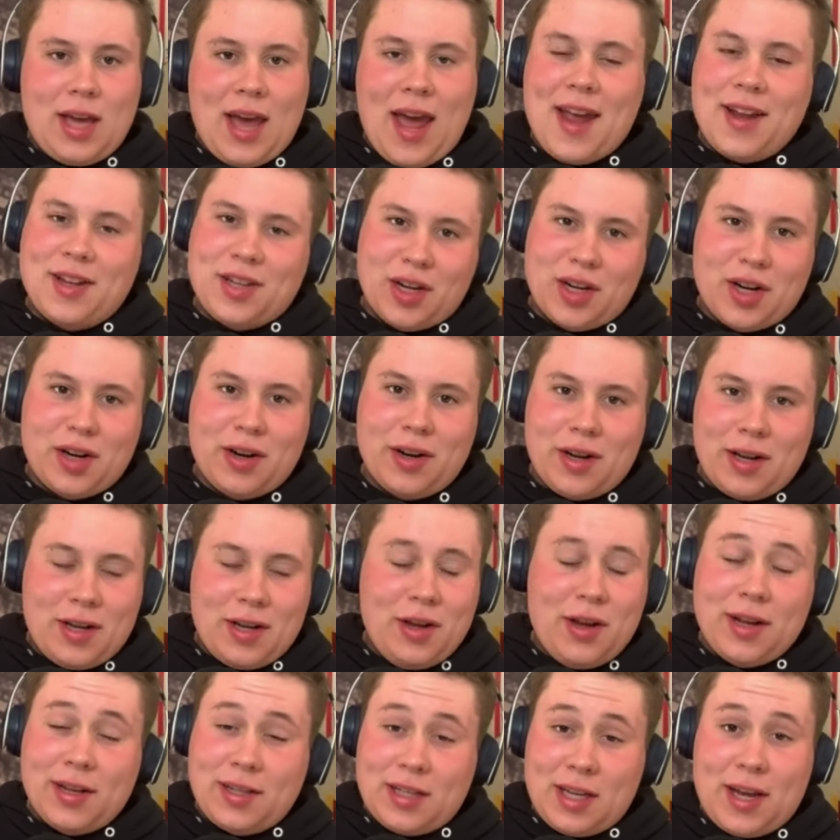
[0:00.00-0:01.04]
you hate to hurt,
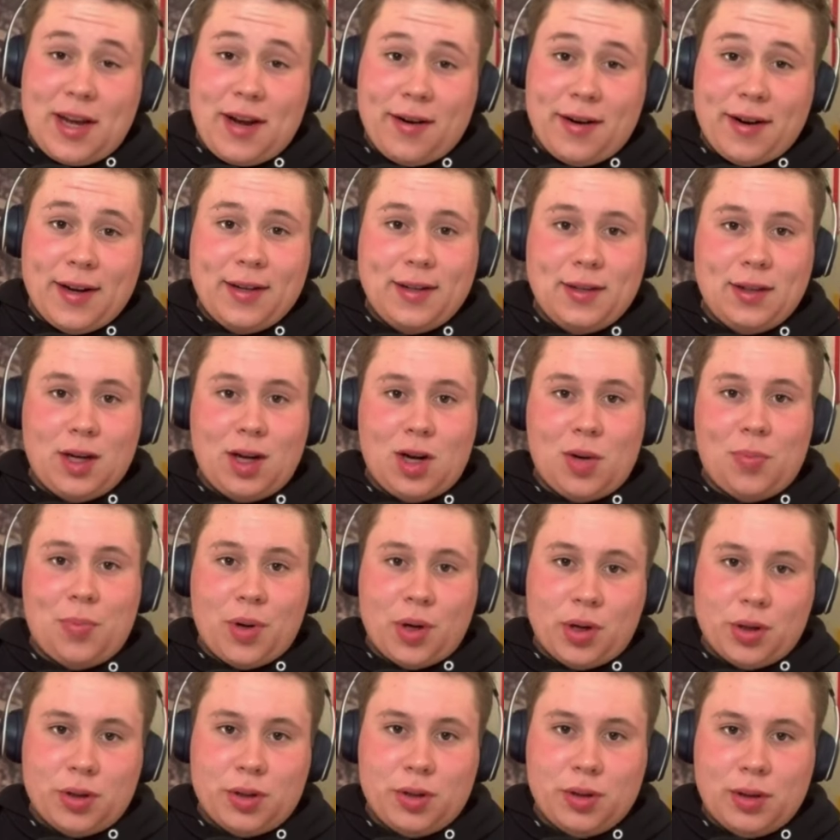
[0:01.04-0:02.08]
you hate to hear it on
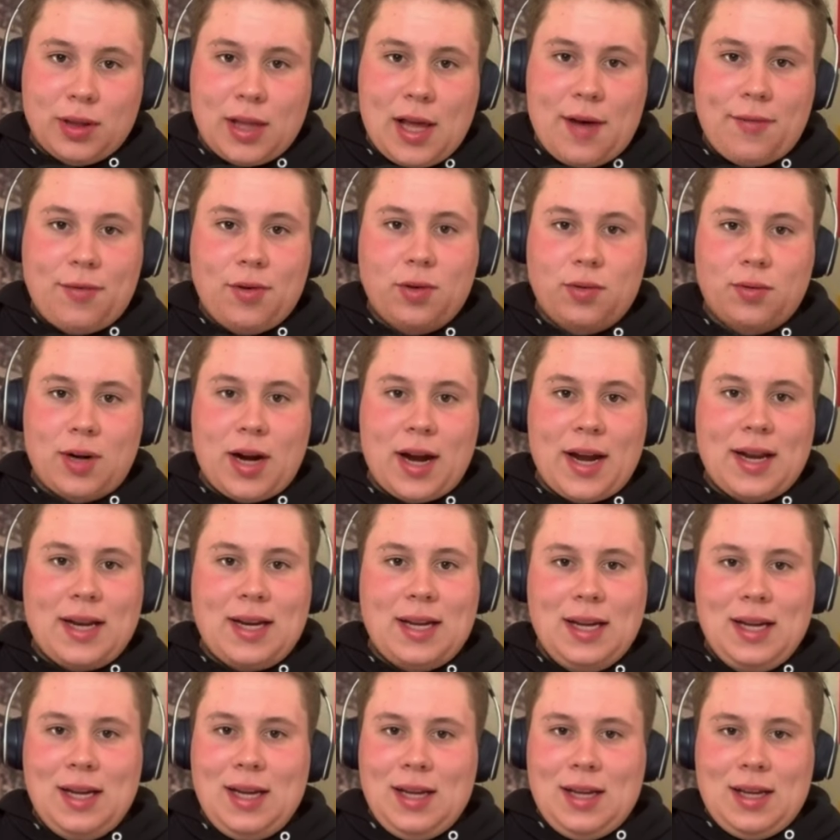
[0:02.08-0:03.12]
a personal level,
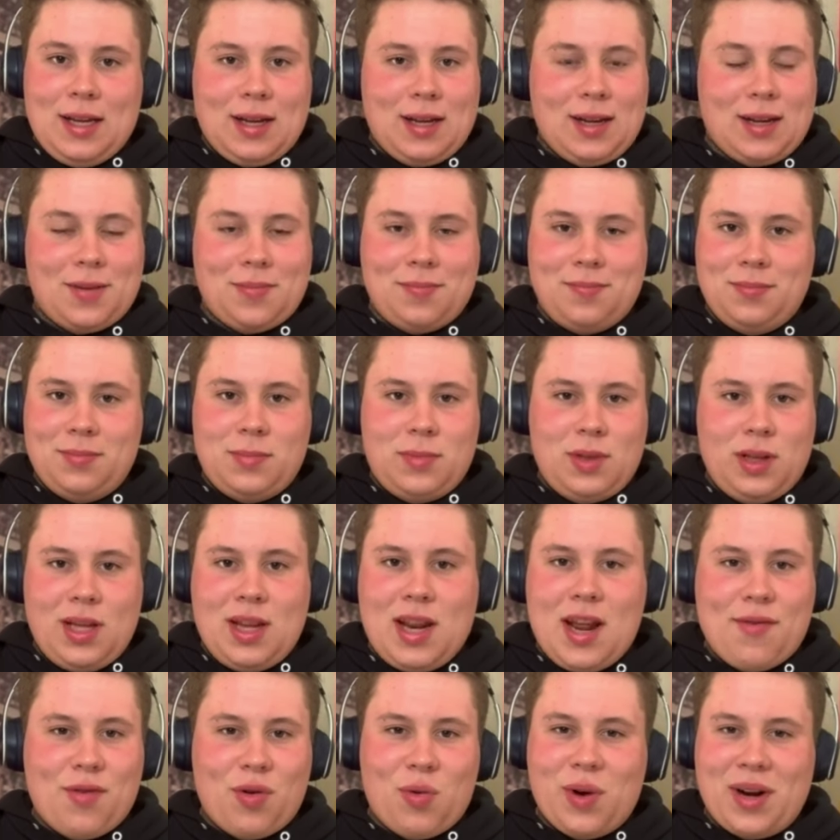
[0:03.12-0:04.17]
right? Uh,
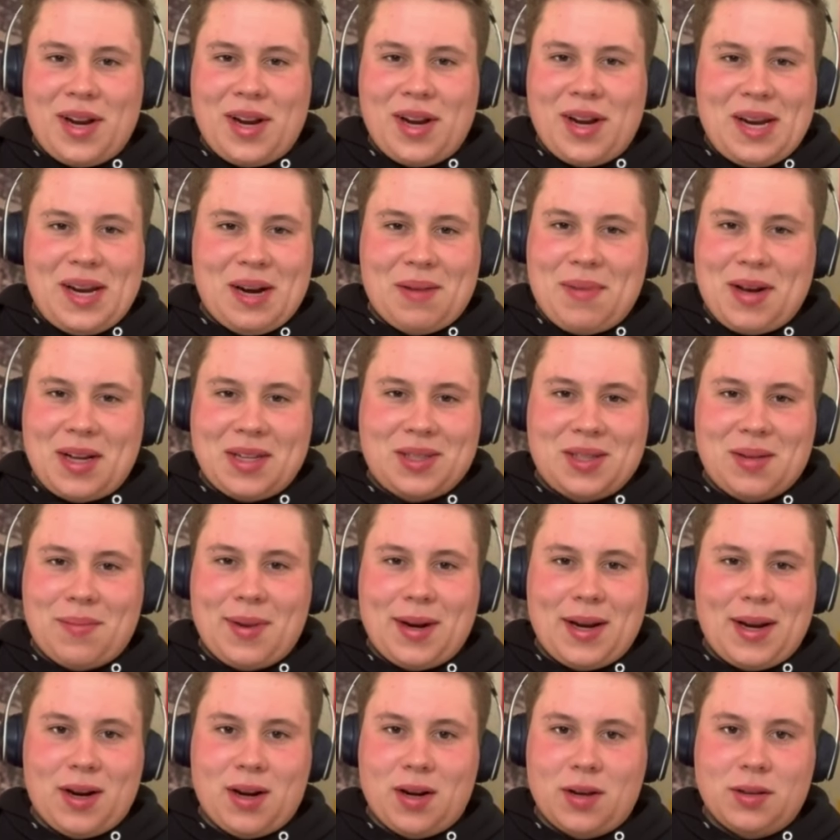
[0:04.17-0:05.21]
you never want to hear about
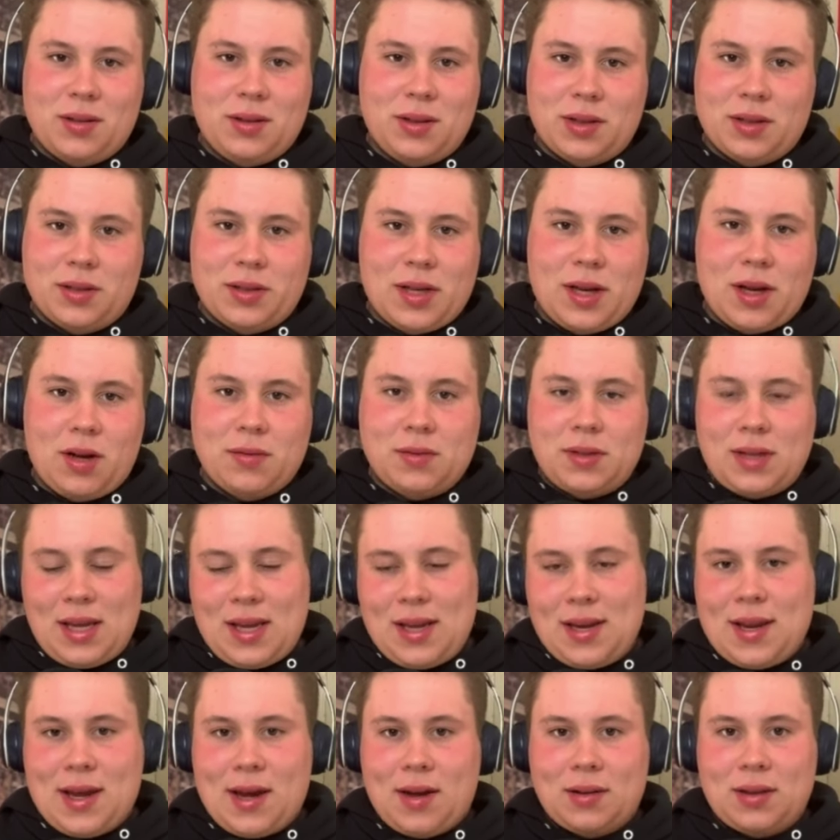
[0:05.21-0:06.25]
somebody hurting
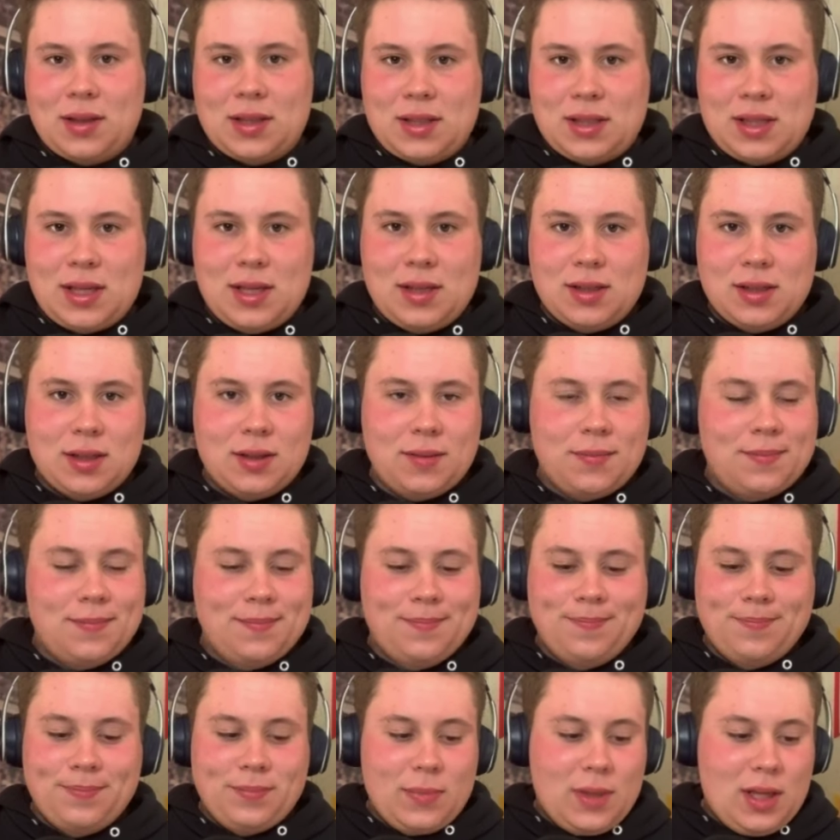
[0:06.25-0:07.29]
themselves end out the
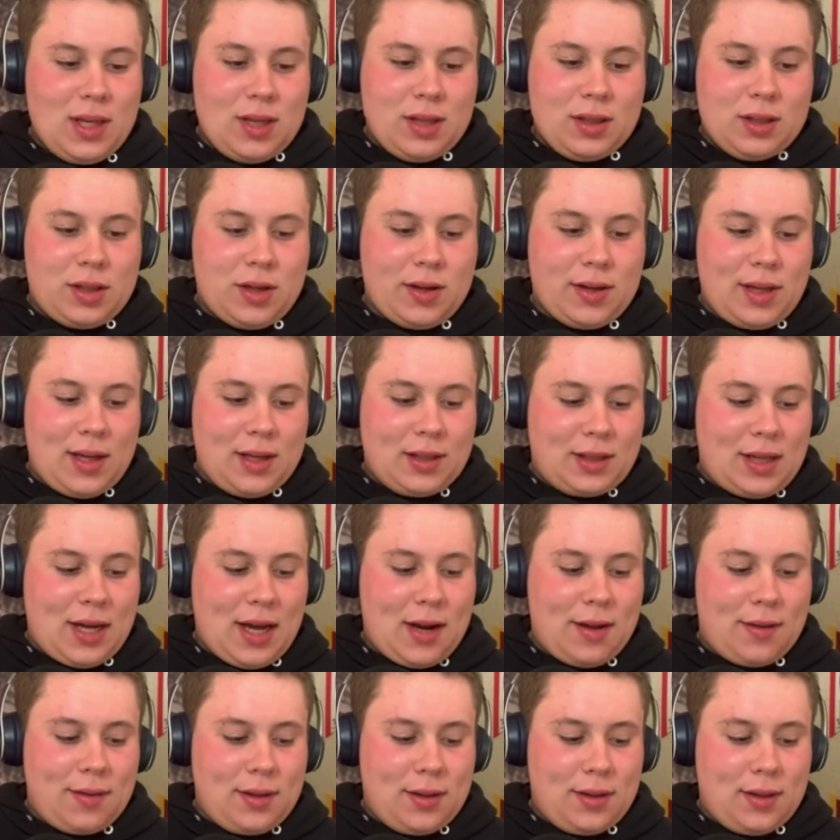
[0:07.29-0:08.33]
season. Yeah. So it's
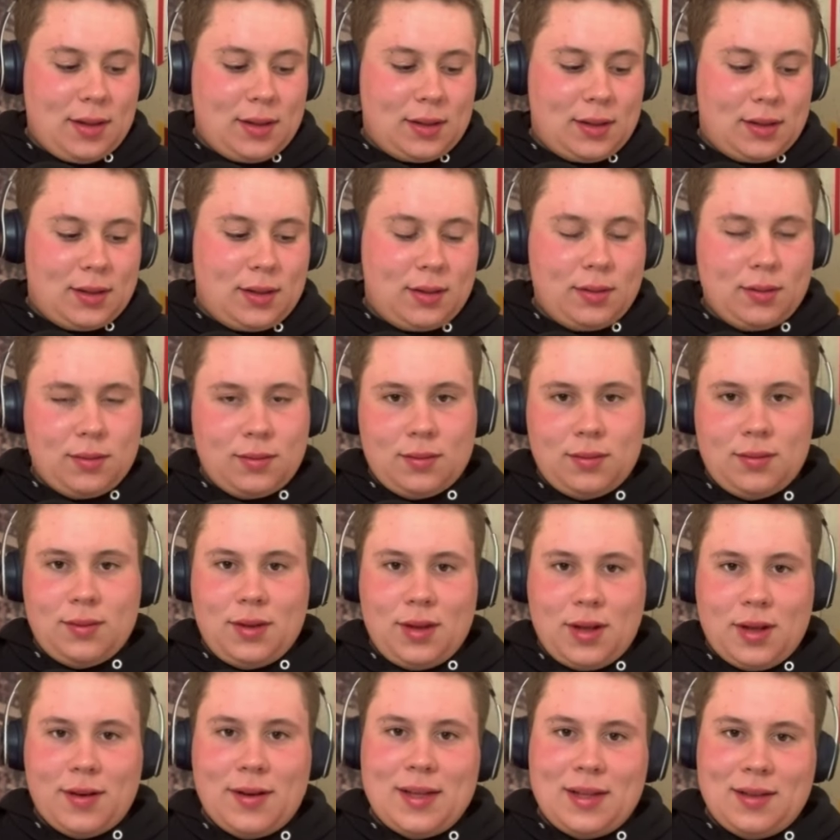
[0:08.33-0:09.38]
kind of it's
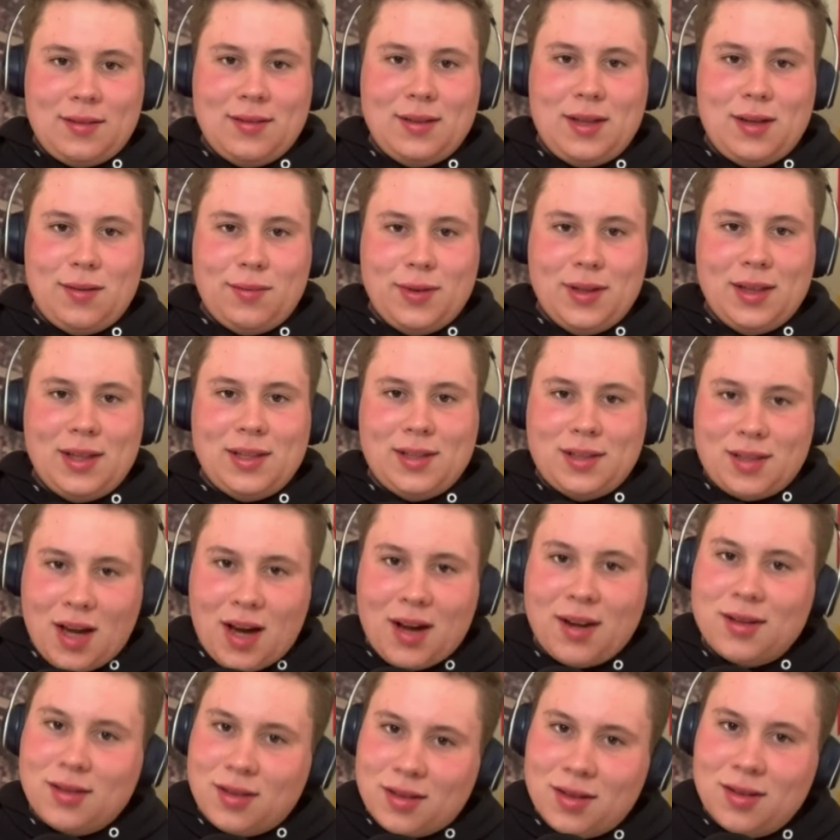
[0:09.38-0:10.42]
you know it, it really
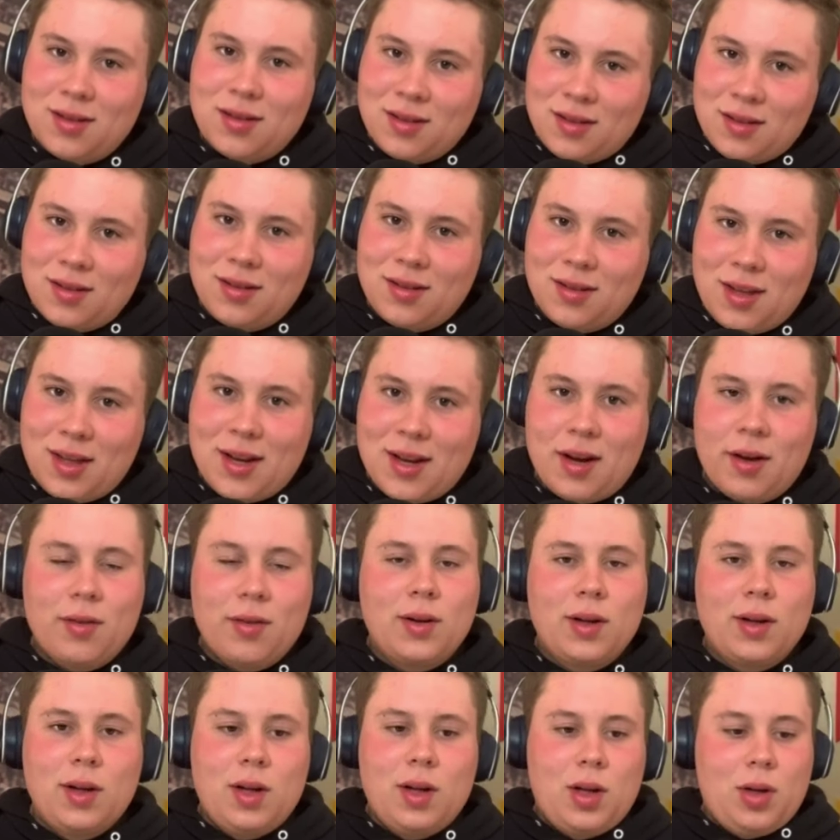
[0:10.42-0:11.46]
sucks, you know.
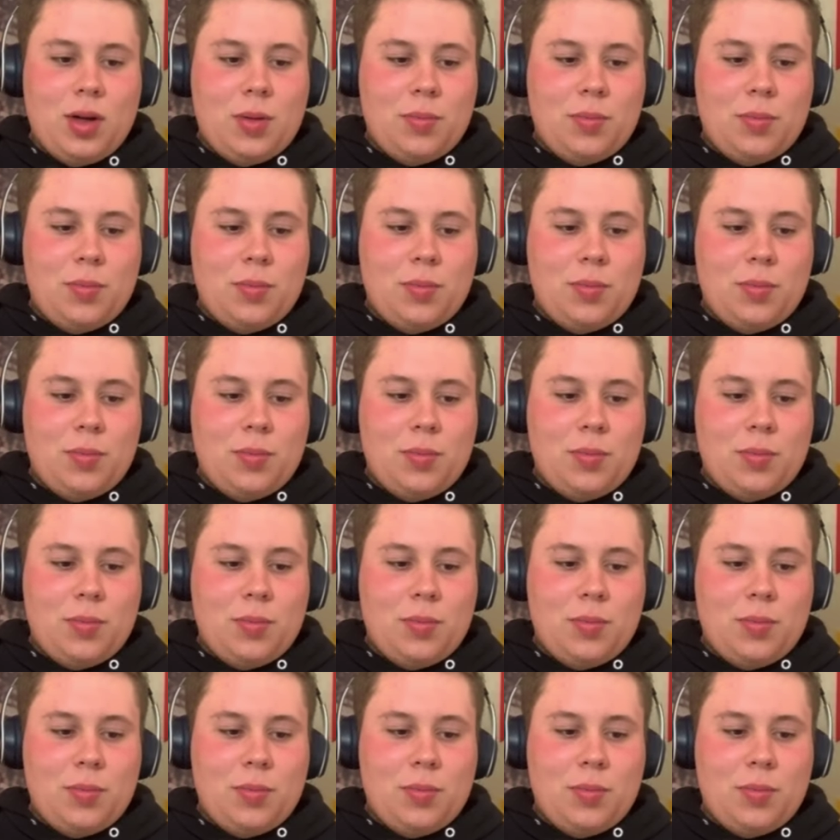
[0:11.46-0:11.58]
Yeah.